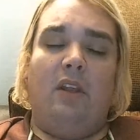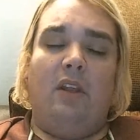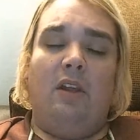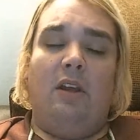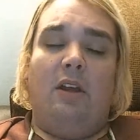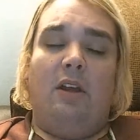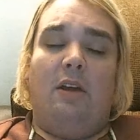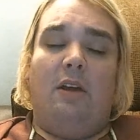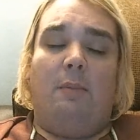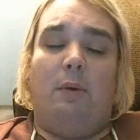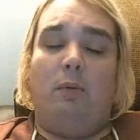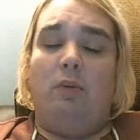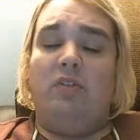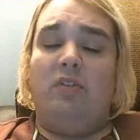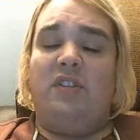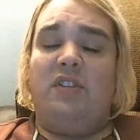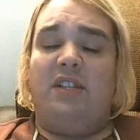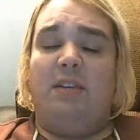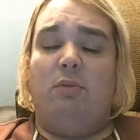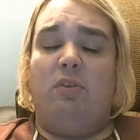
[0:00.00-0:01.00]
But we'll
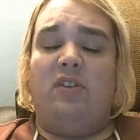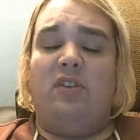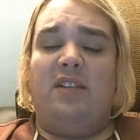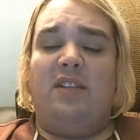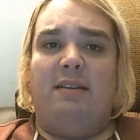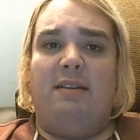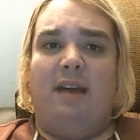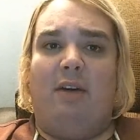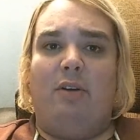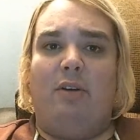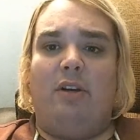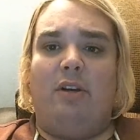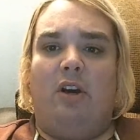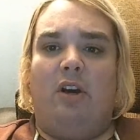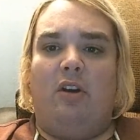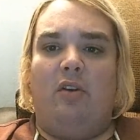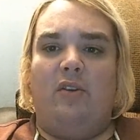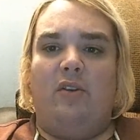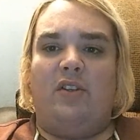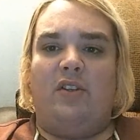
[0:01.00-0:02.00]
see. We'll see how it
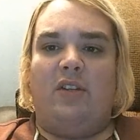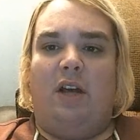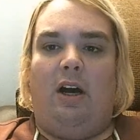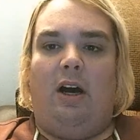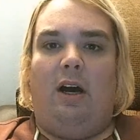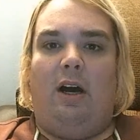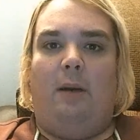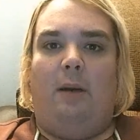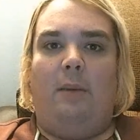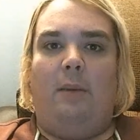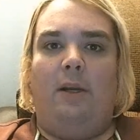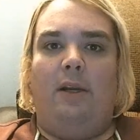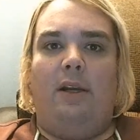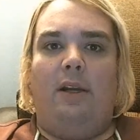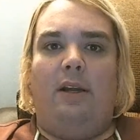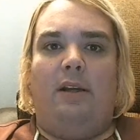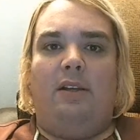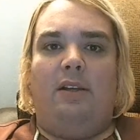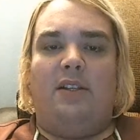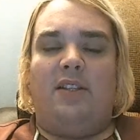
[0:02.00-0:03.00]
goes. Um,
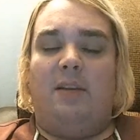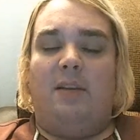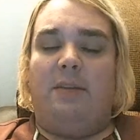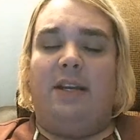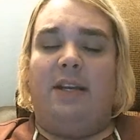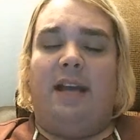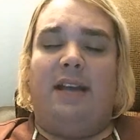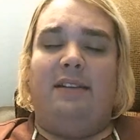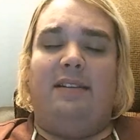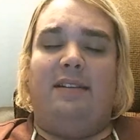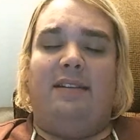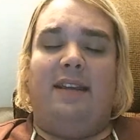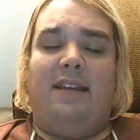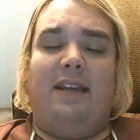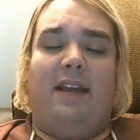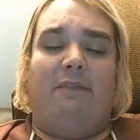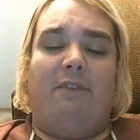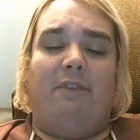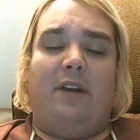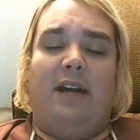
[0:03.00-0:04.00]
something I think I
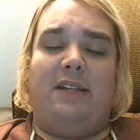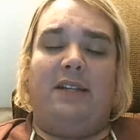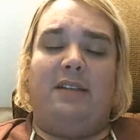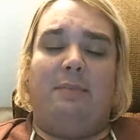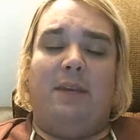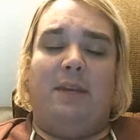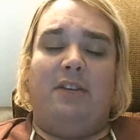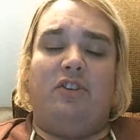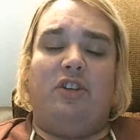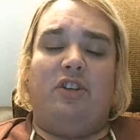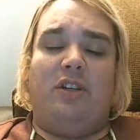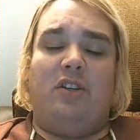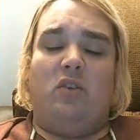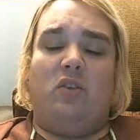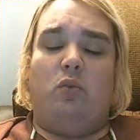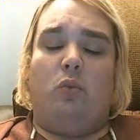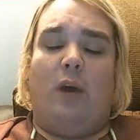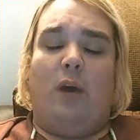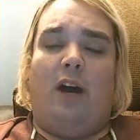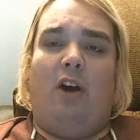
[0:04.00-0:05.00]
forgot to mention as
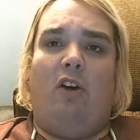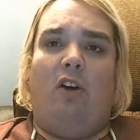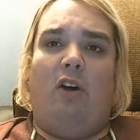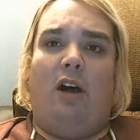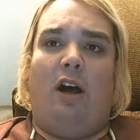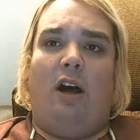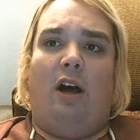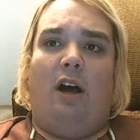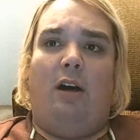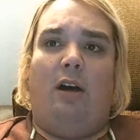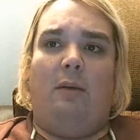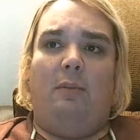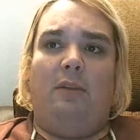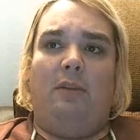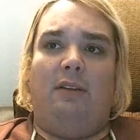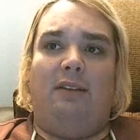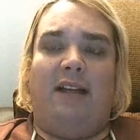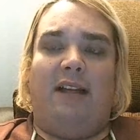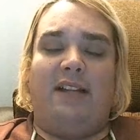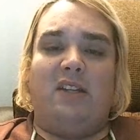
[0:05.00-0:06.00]
well, um,
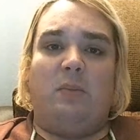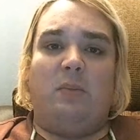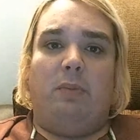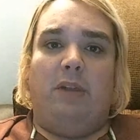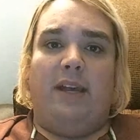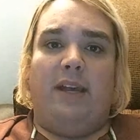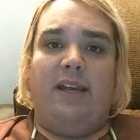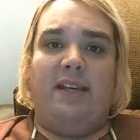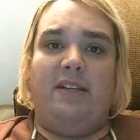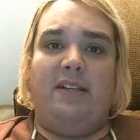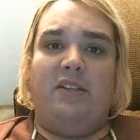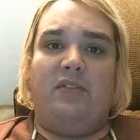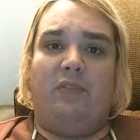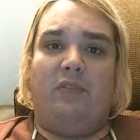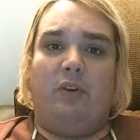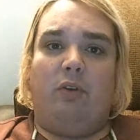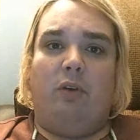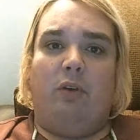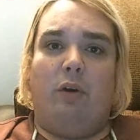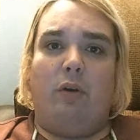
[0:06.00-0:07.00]
Let's Plays for
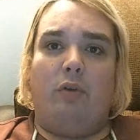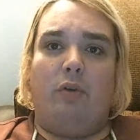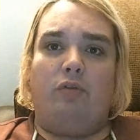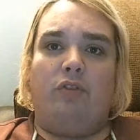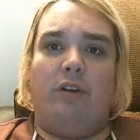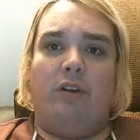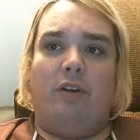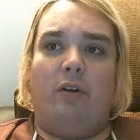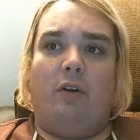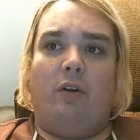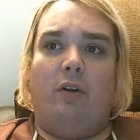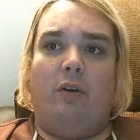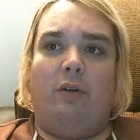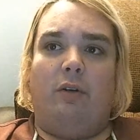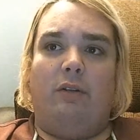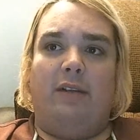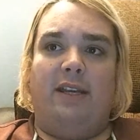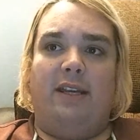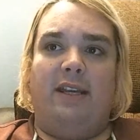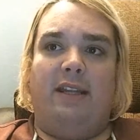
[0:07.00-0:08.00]
Chrono Trigger
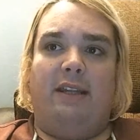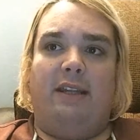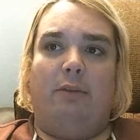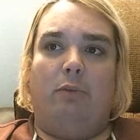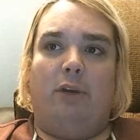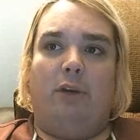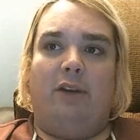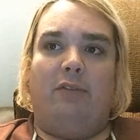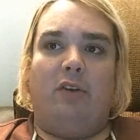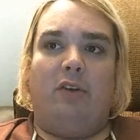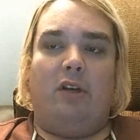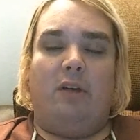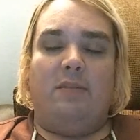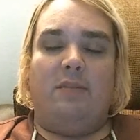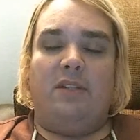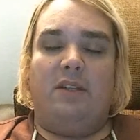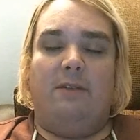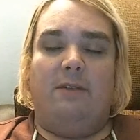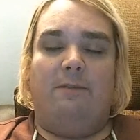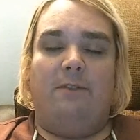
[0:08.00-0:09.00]
currently, and then whatever comes in
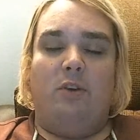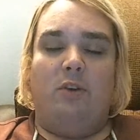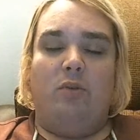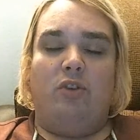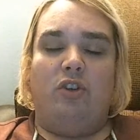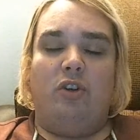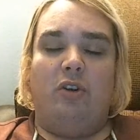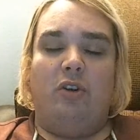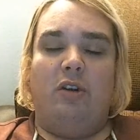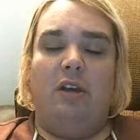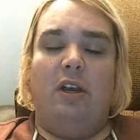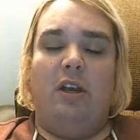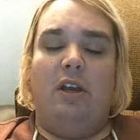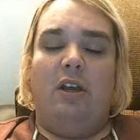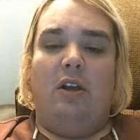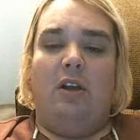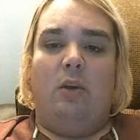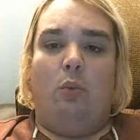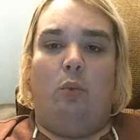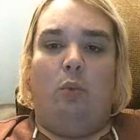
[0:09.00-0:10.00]
the future,
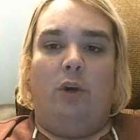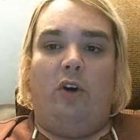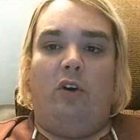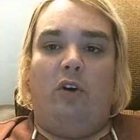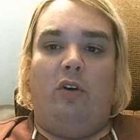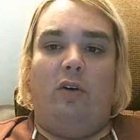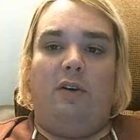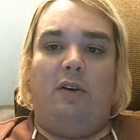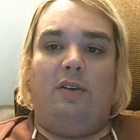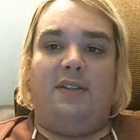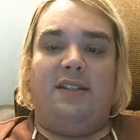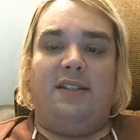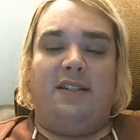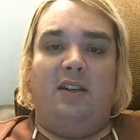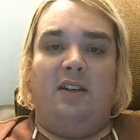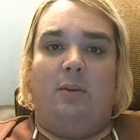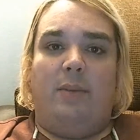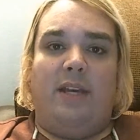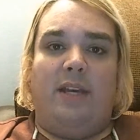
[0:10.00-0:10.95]
will still be on